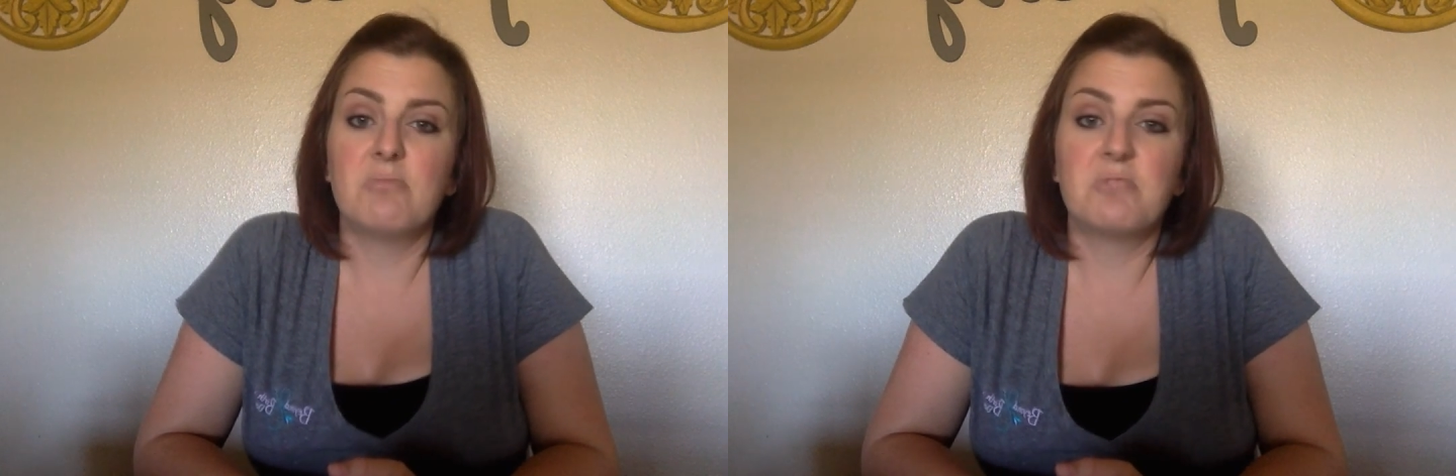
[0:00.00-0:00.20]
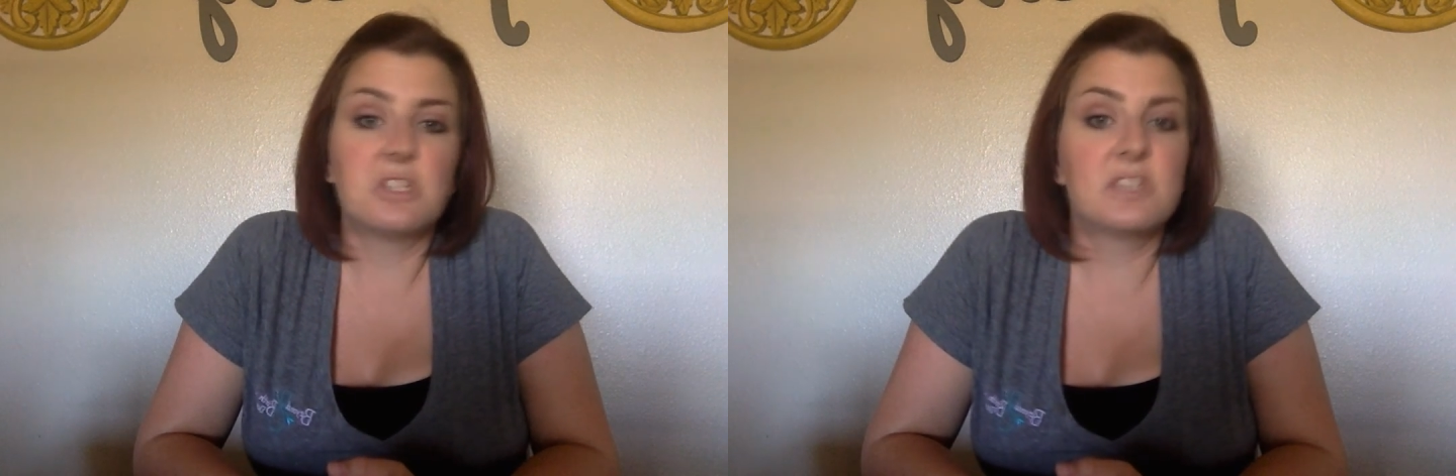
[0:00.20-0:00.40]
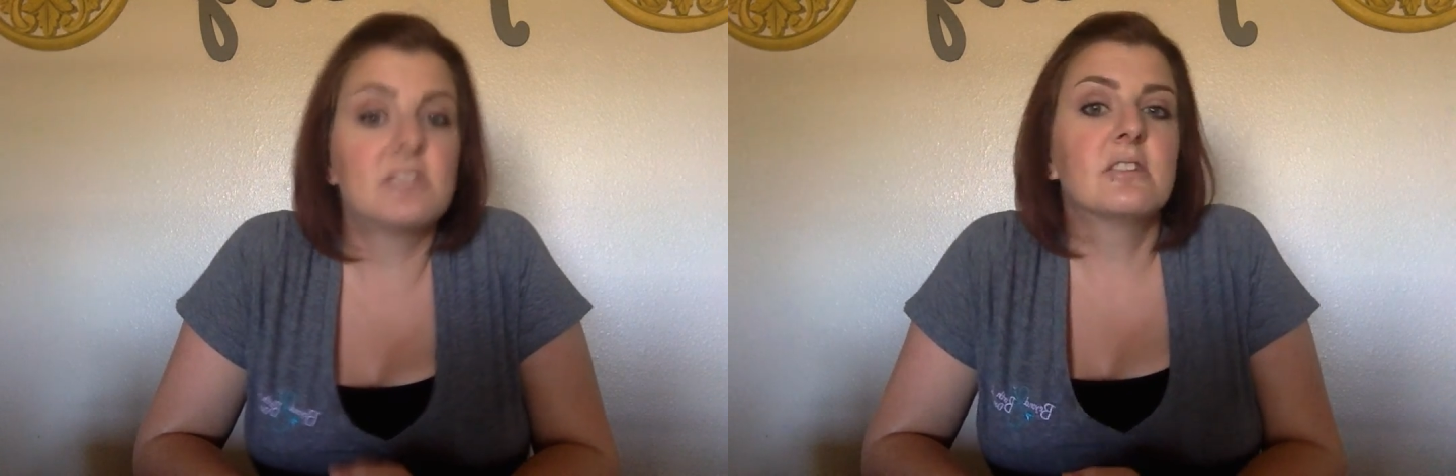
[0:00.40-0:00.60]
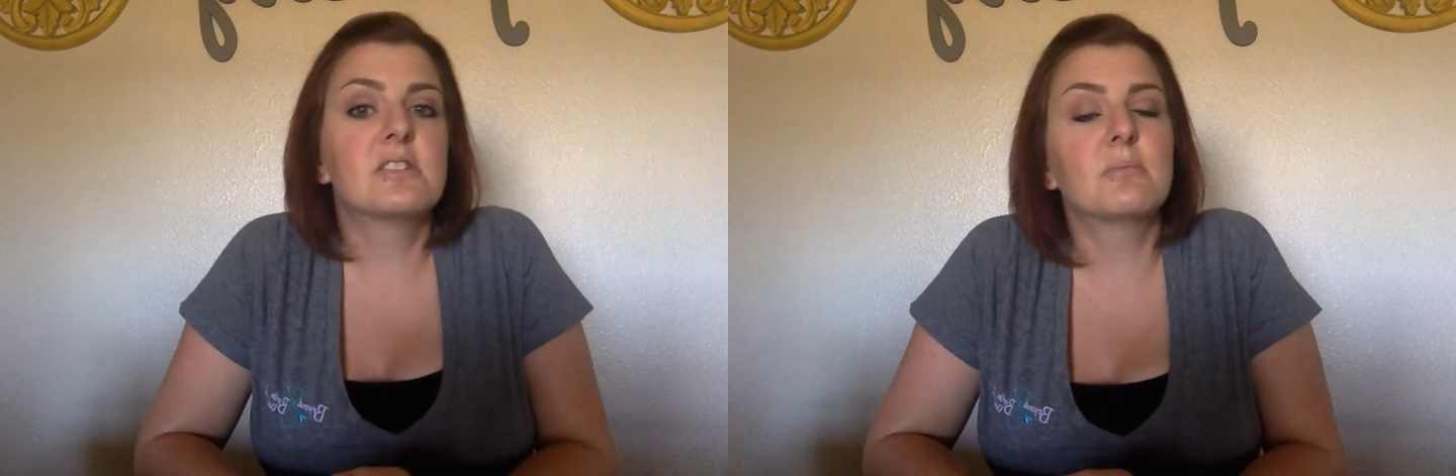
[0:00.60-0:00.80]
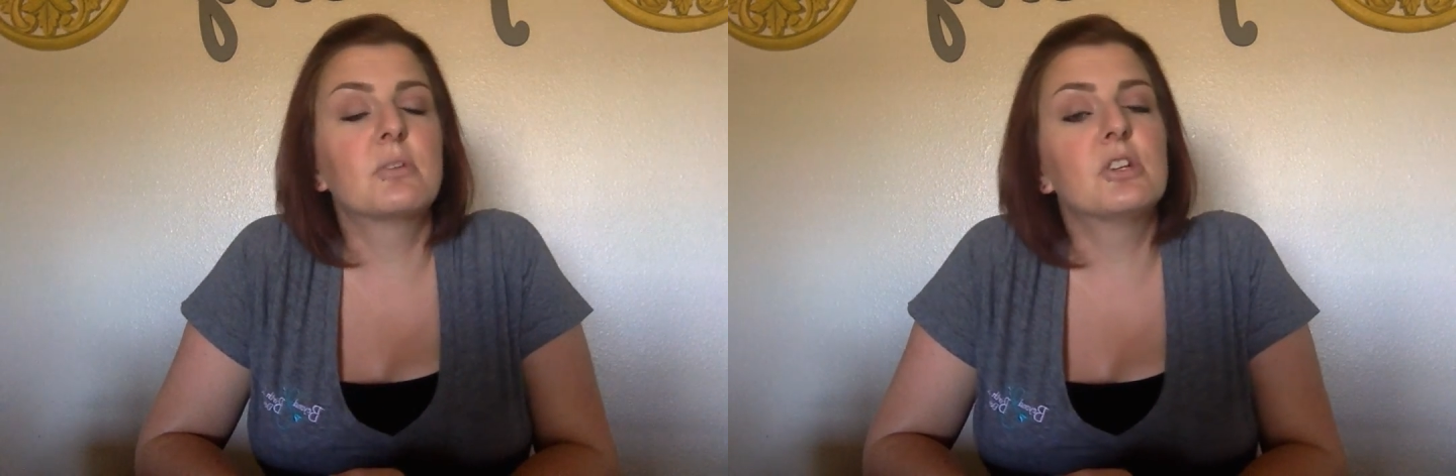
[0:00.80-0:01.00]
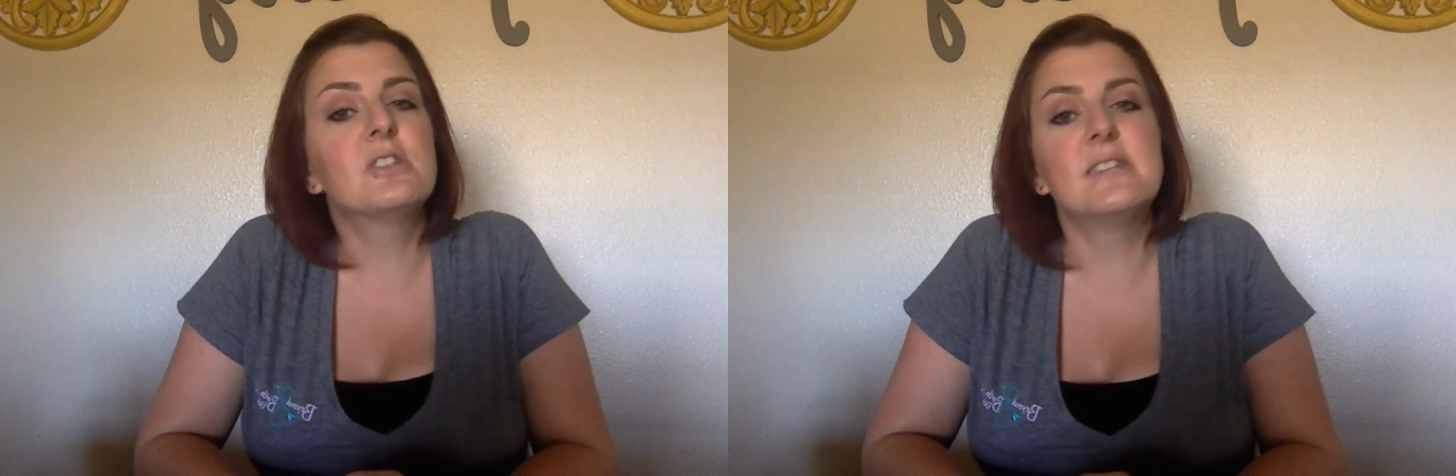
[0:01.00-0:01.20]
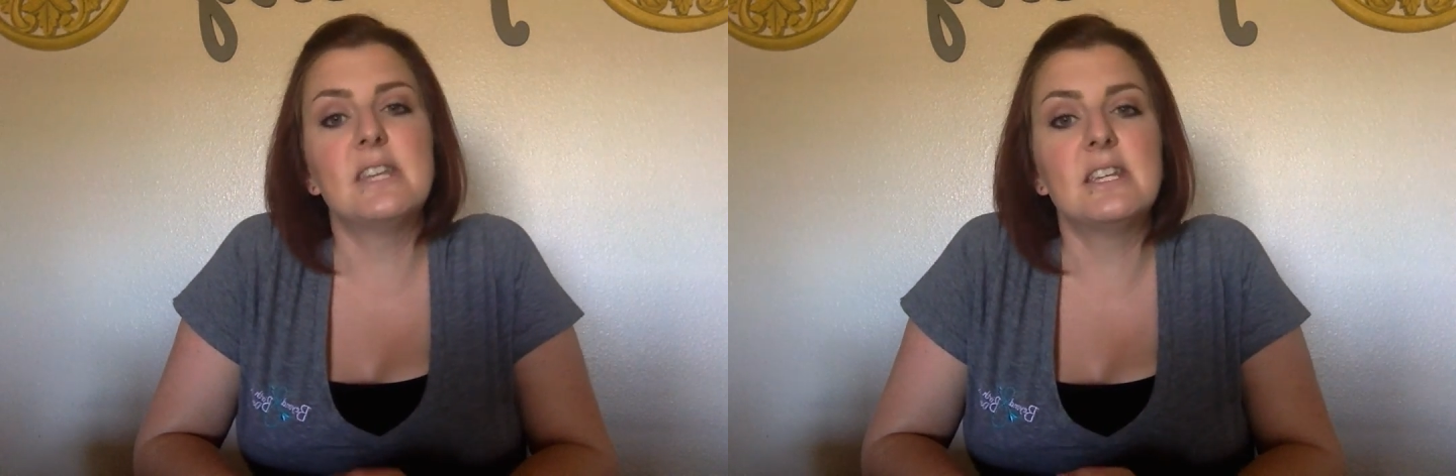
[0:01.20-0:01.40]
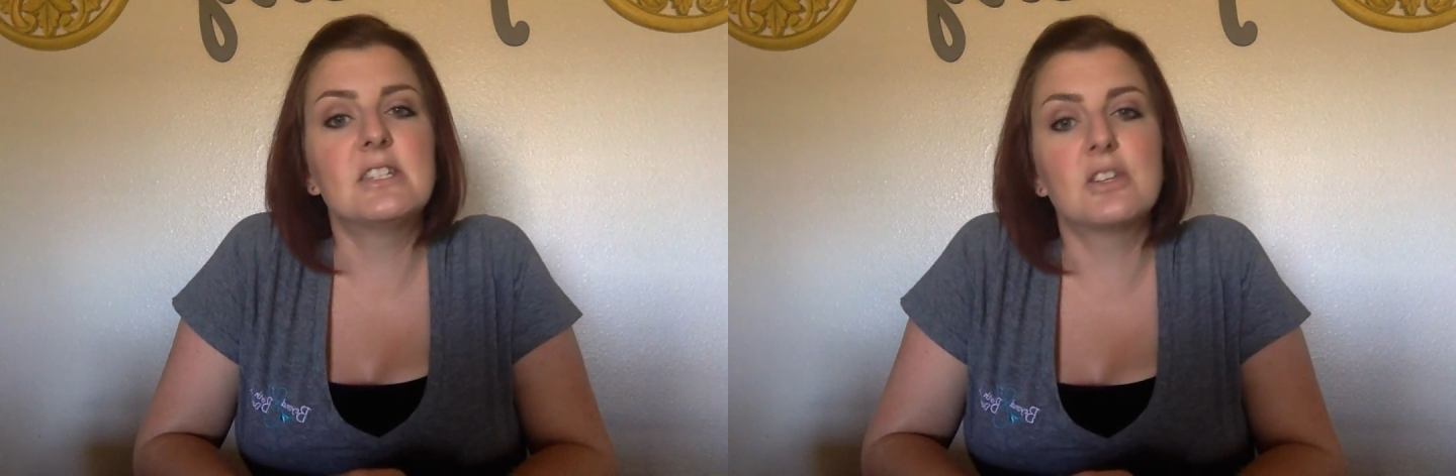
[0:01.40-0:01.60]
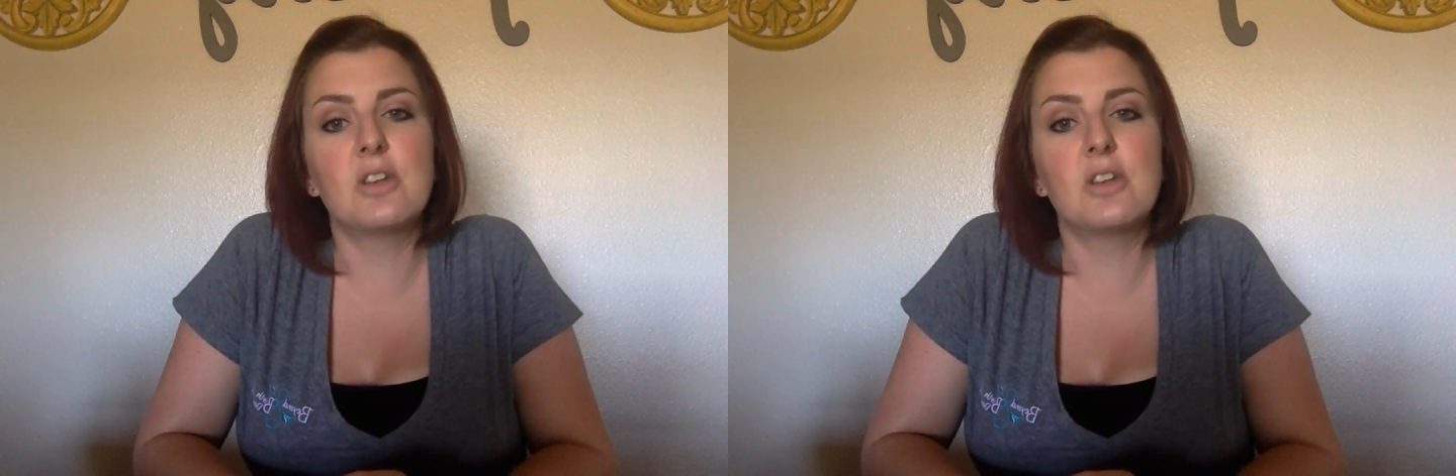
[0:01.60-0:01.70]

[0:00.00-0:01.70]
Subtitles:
just some good to